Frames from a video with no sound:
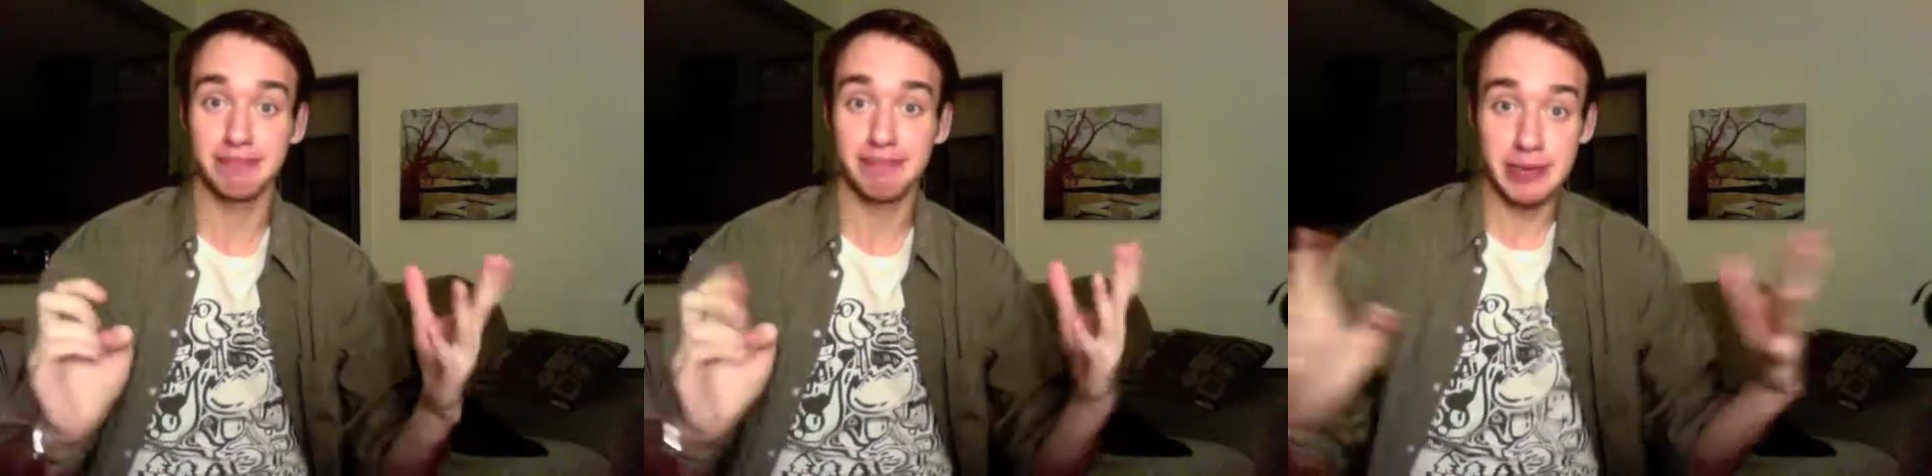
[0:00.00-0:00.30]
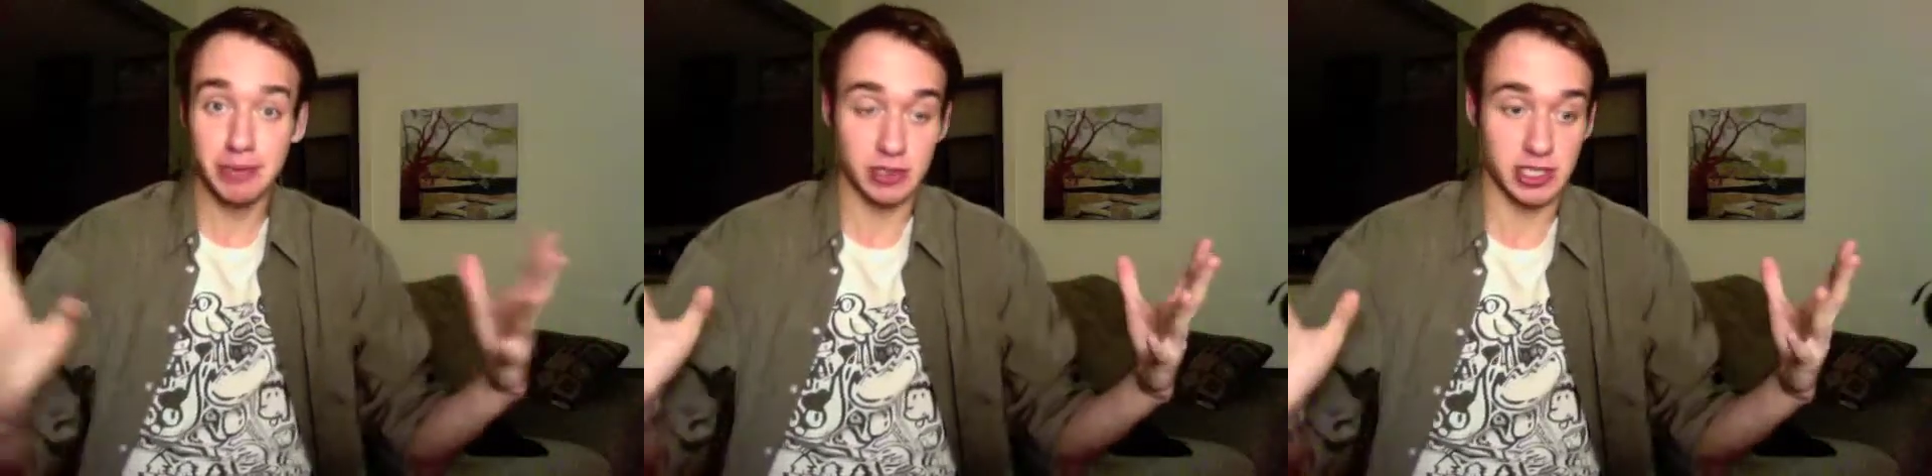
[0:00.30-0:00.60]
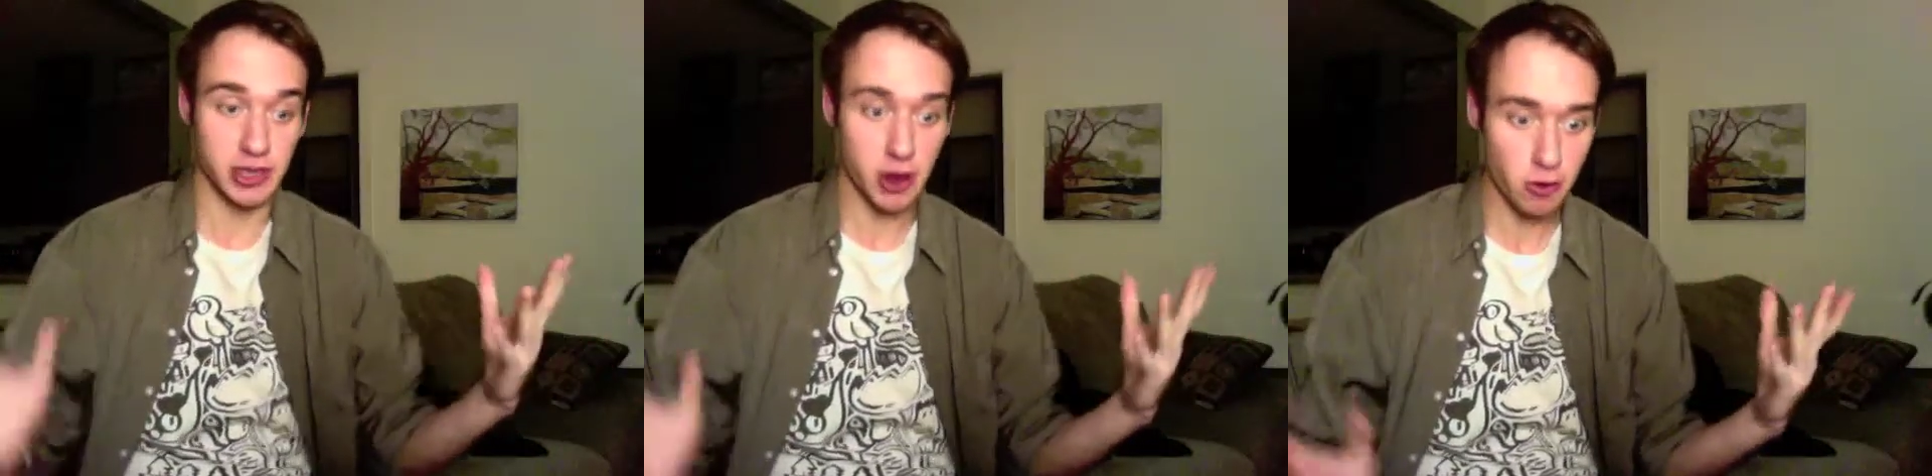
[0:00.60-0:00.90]
people to
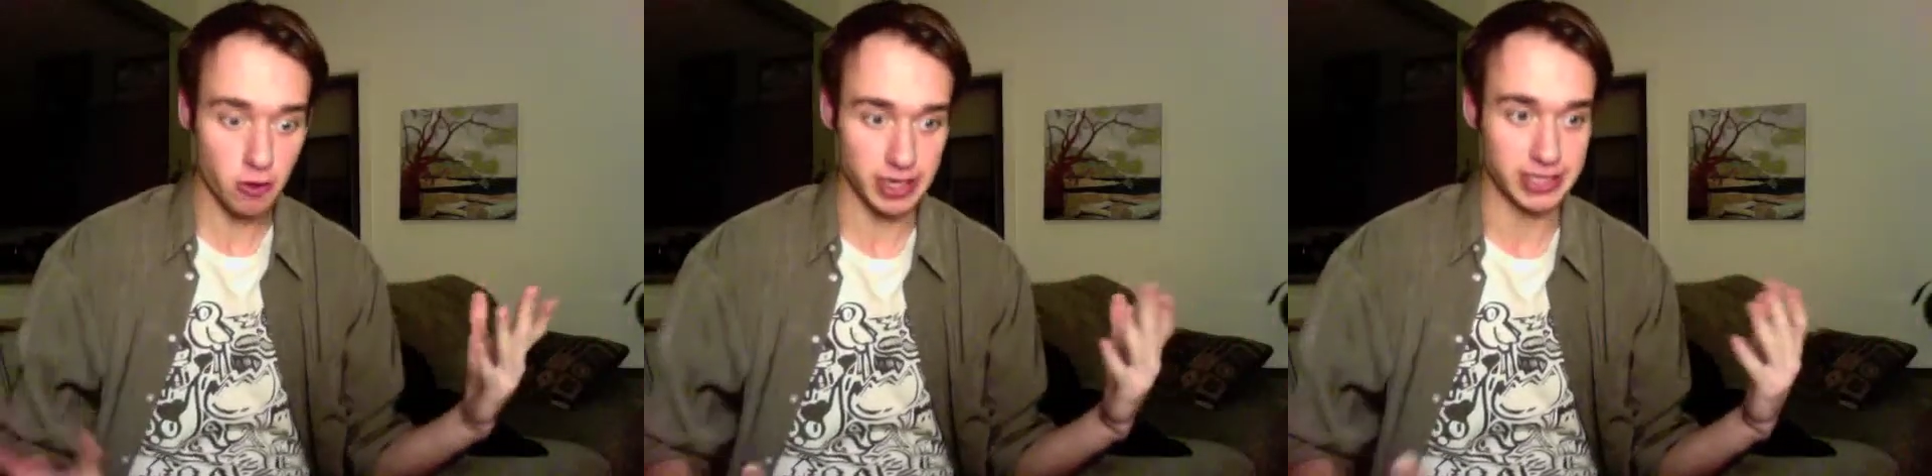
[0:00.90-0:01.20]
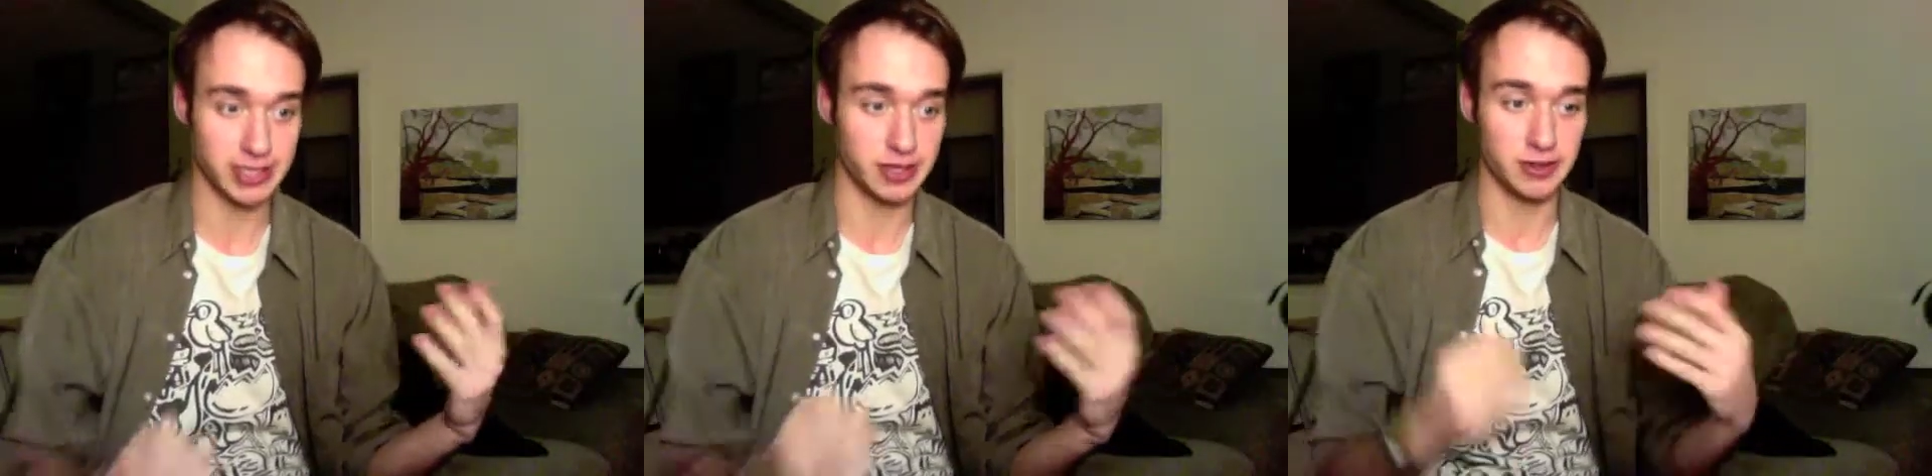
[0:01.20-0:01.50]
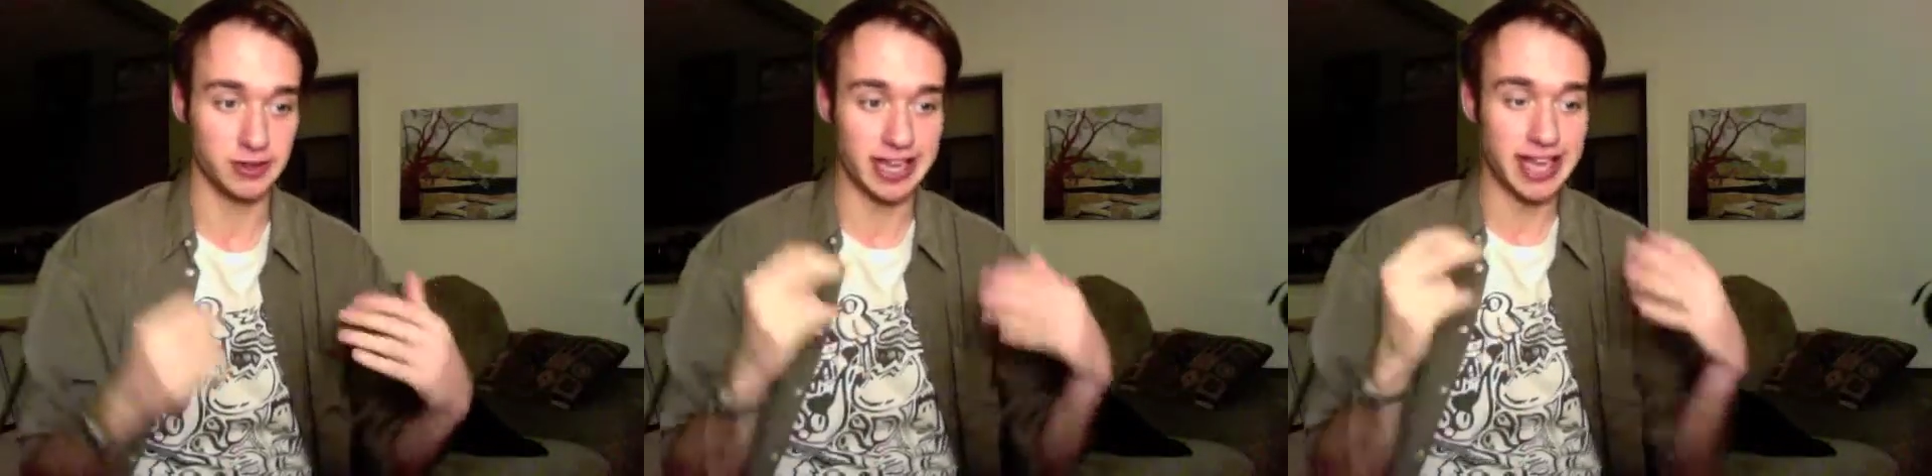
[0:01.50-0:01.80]
know until
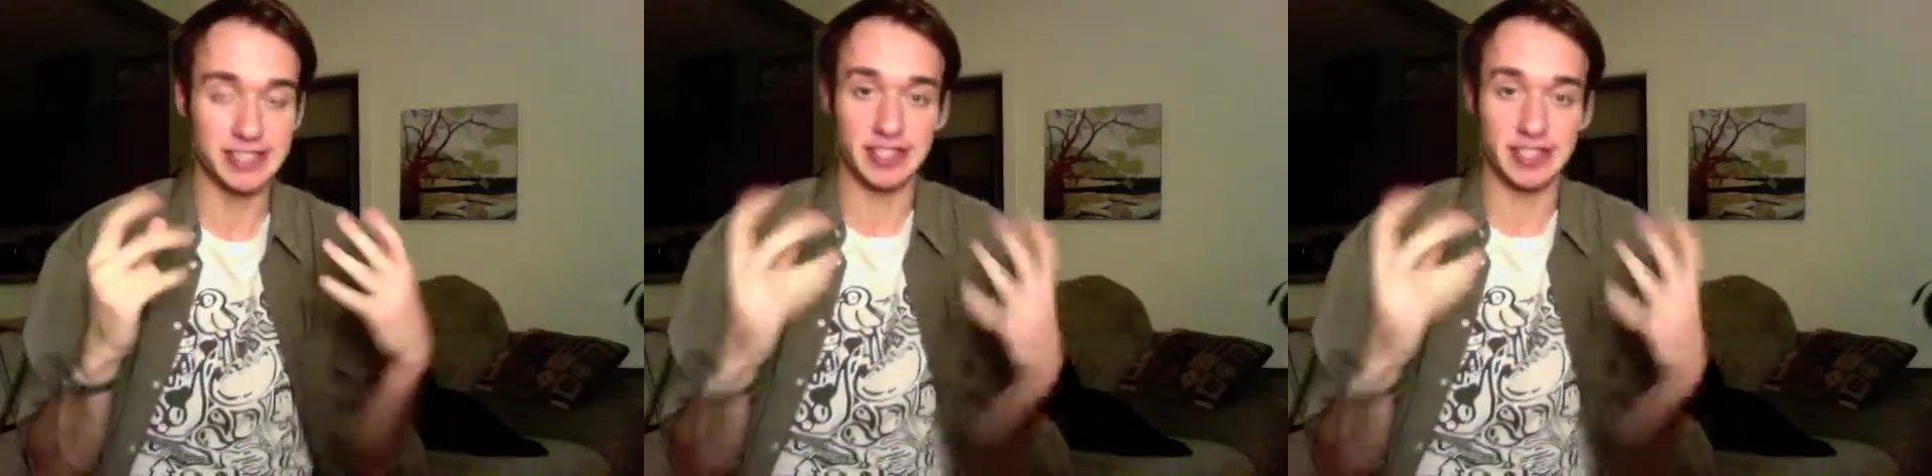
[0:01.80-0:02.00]
they get to